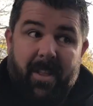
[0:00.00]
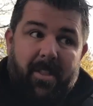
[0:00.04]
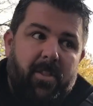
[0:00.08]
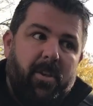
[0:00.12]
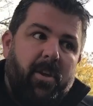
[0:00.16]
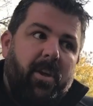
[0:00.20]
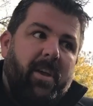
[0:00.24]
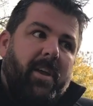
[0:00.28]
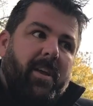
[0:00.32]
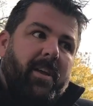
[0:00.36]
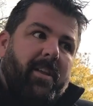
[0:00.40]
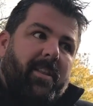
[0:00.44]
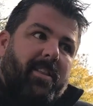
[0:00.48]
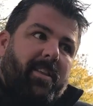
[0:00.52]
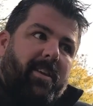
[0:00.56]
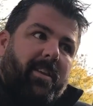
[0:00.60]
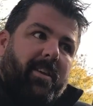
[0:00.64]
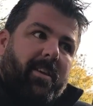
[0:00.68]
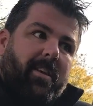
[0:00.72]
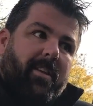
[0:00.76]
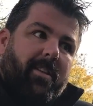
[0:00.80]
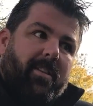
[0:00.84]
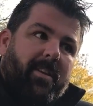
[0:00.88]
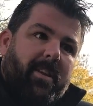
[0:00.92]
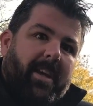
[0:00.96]
The,
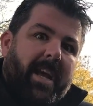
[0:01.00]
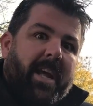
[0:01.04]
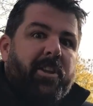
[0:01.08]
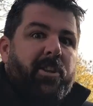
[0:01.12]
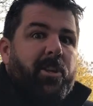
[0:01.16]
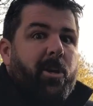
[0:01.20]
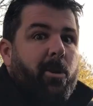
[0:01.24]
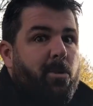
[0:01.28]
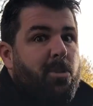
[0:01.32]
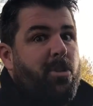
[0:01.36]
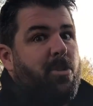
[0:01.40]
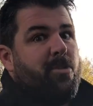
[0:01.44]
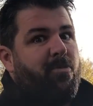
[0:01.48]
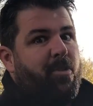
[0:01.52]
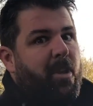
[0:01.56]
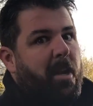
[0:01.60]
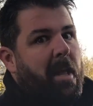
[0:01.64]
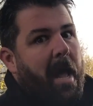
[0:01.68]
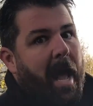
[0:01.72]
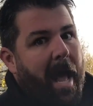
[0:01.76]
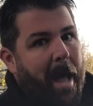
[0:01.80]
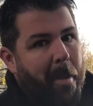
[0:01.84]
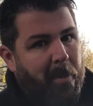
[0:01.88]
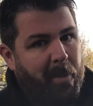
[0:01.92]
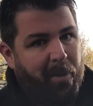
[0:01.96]
the, the end user's
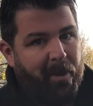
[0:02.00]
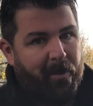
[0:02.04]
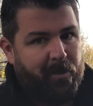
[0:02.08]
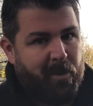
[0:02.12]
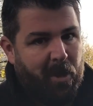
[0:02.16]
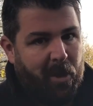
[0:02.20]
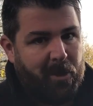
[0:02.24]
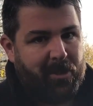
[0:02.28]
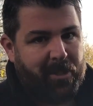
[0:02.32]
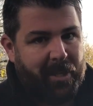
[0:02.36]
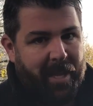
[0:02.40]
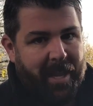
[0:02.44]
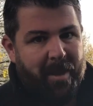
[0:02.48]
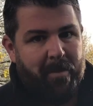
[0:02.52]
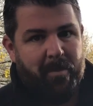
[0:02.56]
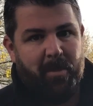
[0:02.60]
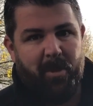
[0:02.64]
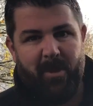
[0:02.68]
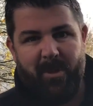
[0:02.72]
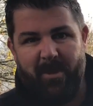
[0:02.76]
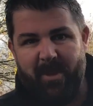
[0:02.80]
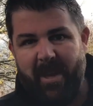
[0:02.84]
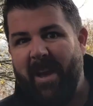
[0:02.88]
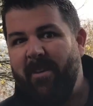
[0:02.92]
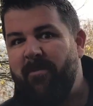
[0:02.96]
really happy they've got it,
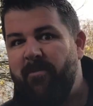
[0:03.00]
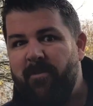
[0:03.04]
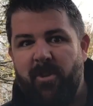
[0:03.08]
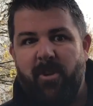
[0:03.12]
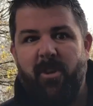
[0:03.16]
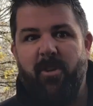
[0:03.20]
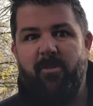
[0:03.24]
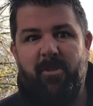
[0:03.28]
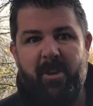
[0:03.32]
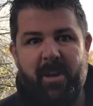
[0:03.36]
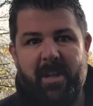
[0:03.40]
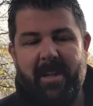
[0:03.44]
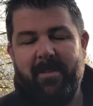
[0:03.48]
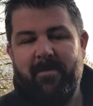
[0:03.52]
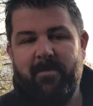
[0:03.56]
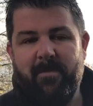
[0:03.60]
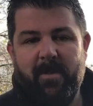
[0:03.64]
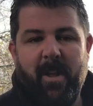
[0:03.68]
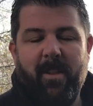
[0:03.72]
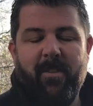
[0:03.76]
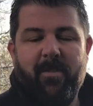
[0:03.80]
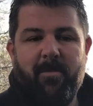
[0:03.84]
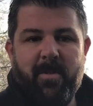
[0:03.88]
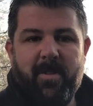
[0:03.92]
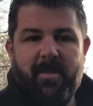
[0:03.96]
but they have no real
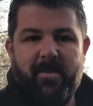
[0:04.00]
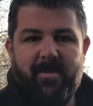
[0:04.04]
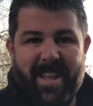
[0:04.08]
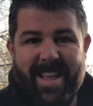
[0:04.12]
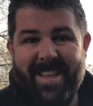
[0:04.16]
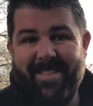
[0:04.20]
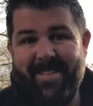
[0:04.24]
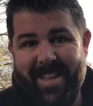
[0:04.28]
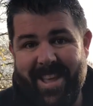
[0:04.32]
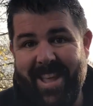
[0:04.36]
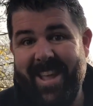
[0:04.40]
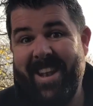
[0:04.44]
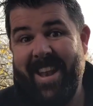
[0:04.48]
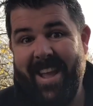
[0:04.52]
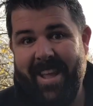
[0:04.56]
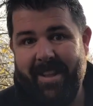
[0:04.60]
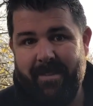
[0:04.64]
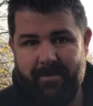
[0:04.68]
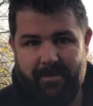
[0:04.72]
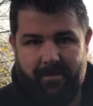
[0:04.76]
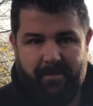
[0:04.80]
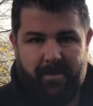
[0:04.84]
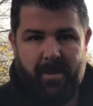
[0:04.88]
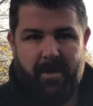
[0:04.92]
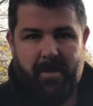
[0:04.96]
involvement in, in it
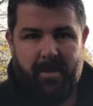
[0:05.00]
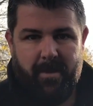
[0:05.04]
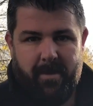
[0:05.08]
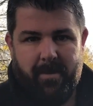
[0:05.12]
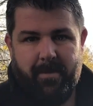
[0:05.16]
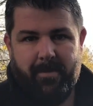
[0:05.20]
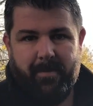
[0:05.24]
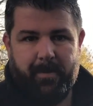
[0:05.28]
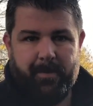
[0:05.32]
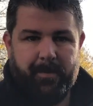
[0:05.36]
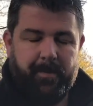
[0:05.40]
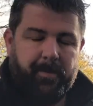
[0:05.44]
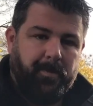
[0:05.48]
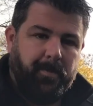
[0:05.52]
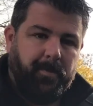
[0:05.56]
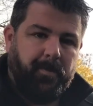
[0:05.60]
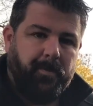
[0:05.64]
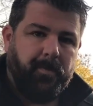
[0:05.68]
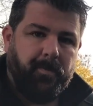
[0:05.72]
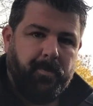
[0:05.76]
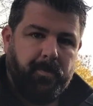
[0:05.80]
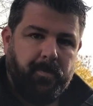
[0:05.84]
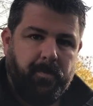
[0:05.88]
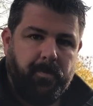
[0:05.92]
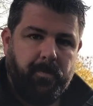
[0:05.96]
and then they can
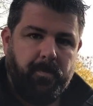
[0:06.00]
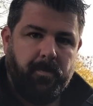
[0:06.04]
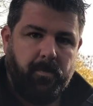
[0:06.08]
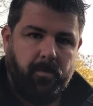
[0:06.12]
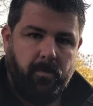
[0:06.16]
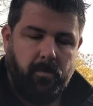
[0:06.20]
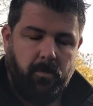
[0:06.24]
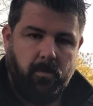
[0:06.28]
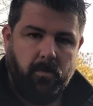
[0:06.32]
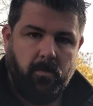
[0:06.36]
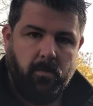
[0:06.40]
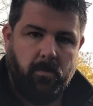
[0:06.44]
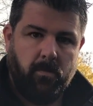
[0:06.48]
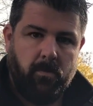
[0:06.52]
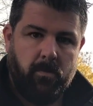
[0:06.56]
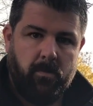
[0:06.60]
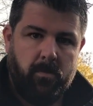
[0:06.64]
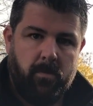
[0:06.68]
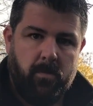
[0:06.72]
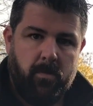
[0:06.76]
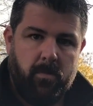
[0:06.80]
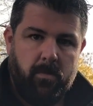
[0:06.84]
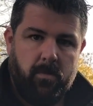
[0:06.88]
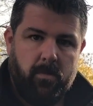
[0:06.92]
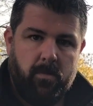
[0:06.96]
just use their timer on
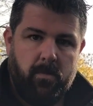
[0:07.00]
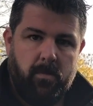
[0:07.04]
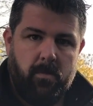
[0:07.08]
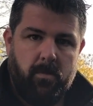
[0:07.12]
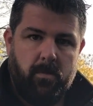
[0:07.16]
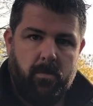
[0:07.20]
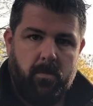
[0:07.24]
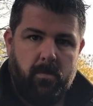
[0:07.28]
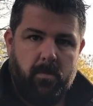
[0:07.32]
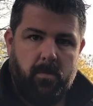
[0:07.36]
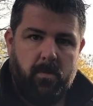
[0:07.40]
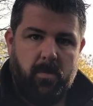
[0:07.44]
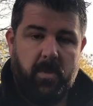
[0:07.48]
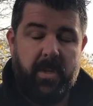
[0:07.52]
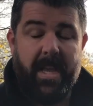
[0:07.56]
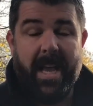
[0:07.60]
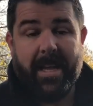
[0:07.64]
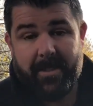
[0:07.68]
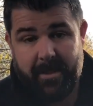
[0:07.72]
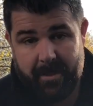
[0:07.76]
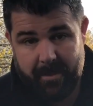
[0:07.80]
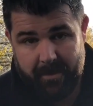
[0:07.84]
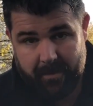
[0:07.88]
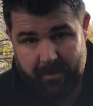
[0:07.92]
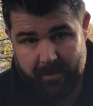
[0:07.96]
the phone, can they?
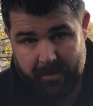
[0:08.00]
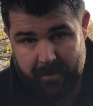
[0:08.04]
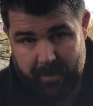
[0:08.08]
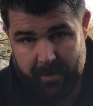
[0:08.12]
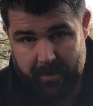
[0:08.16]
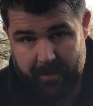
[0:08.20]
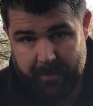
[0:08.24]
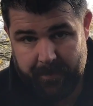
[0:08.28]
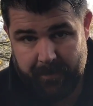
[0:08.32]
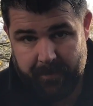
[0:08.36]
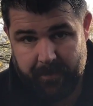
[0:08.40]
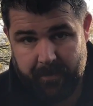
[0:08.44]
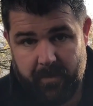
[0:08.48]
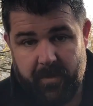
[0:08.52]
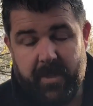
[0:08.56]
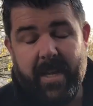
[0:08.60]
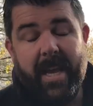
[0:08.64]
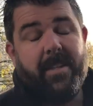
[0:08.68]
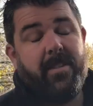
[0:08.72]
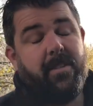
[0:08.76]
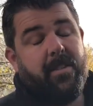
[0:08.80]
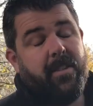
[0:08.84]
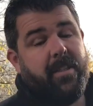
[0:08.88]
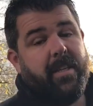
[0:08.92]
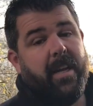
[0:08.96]
Yes. We are, control.
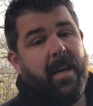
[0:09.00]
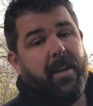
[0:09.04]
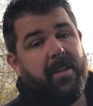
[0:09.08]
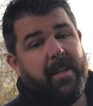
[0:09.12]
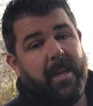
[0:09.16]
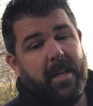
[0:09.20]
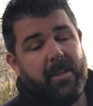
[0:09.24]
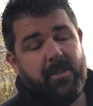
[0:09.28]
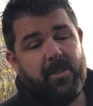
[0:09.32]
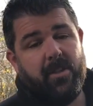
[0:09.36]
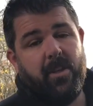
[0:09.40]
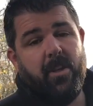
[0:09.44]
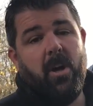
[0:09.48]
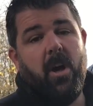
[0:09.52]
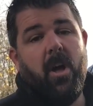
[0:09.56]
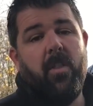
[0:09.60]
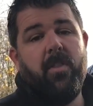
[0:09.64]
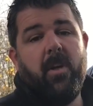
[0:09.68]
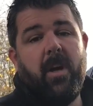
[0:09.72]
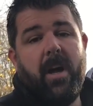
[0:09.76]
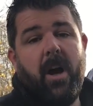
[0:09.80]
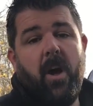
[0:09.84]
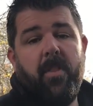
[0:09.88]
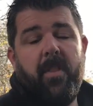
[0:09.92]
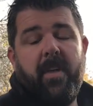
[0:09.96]
Yes, they can. Yes. So
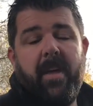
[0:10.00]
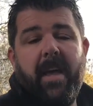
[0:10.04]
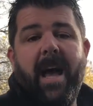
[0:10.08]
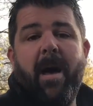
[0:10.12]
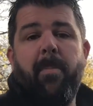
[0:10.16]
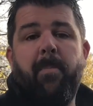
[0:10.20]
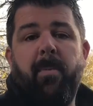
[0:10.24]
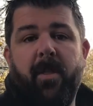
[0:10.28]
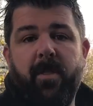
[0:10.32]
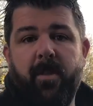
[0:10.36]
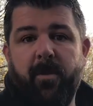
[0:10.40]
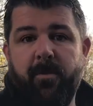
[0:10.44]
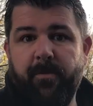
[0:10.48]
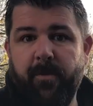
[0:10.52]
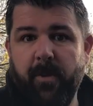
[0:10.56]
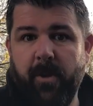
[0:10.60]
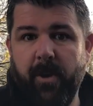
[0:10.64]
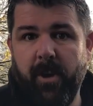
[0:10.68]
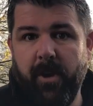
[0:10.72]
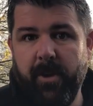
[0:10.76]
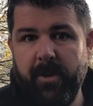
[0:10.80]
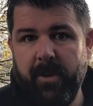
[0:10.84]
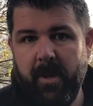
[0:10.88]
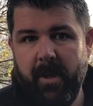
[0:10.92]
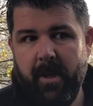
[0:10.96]
on the on the app on the
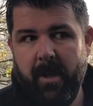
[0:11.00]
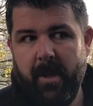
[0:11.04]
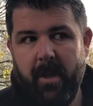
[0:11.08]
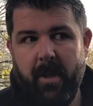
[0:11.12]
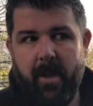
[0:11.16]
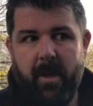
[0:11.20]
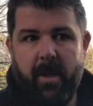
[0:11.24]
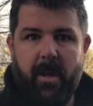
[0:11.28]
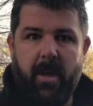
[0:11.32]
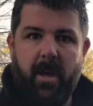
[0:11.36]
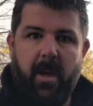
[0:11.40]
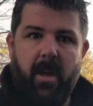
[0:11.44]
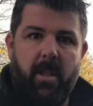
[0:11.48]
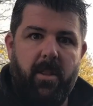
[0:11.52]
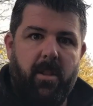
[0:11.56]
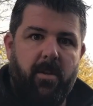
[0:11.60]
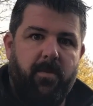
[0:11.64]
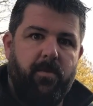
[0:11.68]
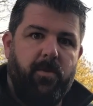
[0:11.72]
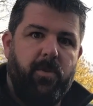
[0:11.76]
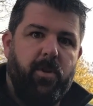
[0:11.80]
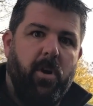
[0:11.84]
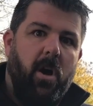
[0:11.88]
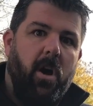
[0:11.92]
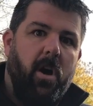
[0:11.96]
phone, uh,
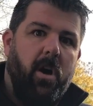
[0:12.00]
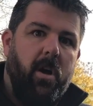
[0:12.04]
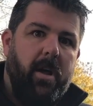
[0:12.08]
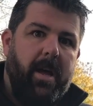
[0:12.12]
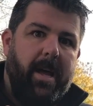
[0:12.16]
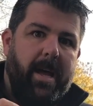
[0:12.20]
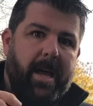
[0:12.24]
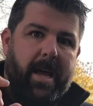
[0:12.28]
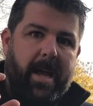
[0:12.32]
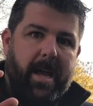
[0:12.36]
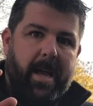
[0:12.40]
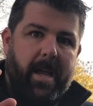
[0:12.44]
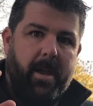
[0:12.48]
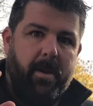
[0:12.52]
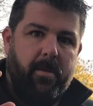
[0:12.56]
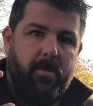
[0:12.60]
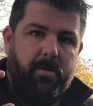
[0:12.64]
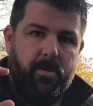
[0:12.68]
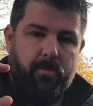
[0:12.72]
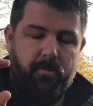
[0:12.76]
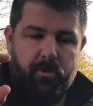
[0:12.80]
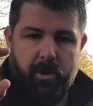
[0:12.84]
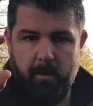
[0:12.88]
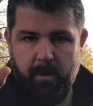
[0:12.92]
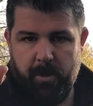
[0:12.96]
they've got a
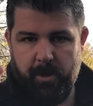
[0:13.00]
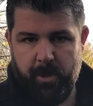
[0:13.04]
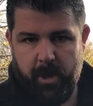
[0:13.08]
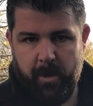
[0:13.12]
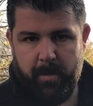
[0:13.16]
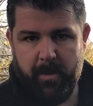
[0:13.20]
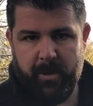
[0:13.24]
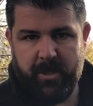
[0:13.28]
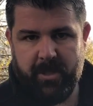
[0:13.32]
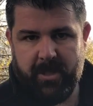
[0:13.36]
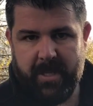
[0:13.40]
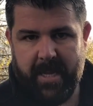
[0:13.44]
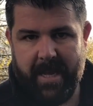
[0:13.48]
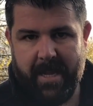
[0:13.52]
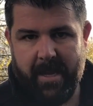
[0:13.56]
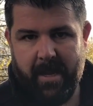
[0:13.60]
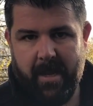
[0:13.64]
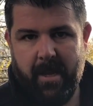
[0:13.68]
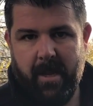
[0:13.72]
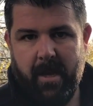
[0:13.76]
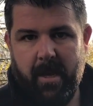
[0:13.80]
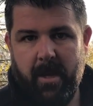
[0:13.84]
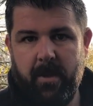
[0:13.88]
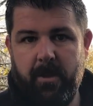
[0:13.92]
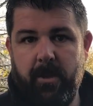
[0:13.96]
the room thermostat.
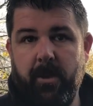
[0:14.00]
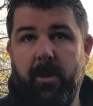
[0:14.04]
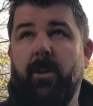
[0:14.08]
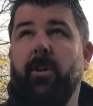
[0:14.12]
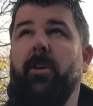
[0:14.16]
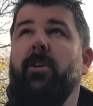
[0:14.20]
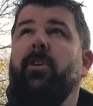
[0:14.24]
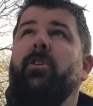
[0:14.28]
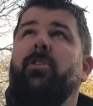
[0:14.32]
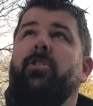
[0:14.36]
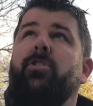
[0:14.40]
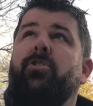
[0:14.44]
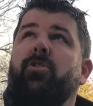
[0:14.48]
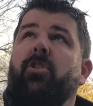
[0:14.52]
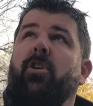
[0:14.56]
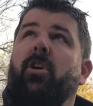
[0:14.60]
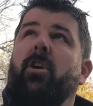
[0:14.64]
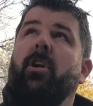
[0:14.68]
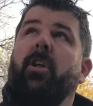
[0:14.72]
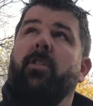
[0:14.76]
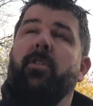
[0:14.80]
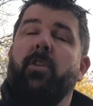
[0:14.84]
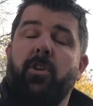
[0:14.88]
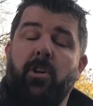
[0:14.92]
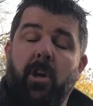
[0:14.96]
They can
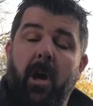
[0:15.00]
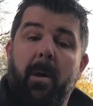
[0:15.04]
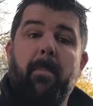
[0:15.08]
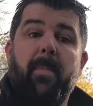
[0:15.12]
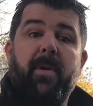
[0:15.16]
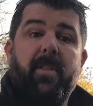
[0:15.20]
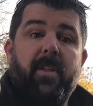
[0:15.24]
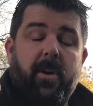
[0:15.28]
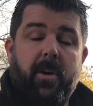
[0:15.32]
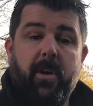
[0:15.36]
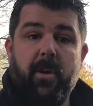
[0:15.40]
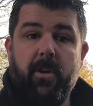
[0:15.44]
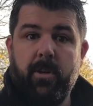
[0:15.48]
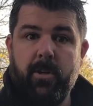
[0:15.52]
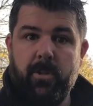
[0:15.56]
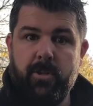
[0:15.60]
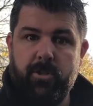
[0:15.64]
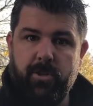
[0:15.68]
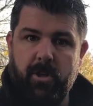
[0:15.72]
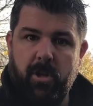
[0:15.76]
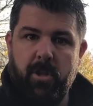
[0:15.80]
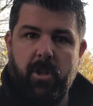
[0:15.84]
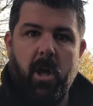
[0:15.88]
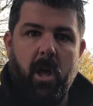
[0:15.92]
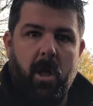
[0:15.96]
control on the combi. They can
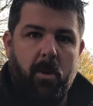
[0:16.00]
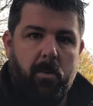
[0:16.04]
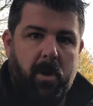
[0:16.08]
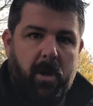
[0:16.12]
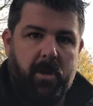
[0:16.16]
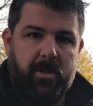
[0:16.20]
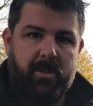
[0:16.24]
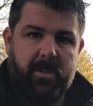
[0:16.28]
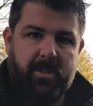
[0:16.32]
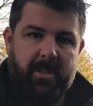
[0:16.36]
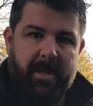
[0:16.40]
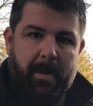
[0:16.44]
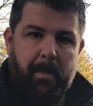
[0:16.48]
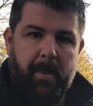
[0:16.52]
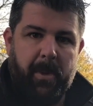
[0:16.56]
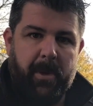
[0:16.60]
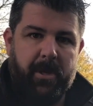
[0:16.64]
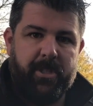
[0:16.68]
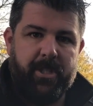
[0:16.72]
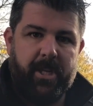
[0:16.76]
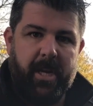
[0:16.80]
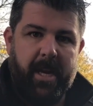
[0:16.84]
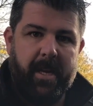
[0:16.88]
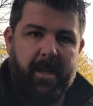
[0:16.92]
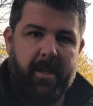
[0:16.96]
control the hot water
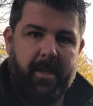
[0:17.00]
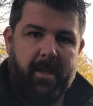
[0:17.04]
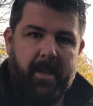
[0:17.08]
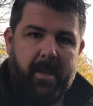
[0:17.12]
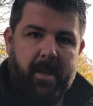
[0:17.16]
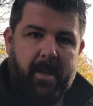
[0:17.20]
temperature.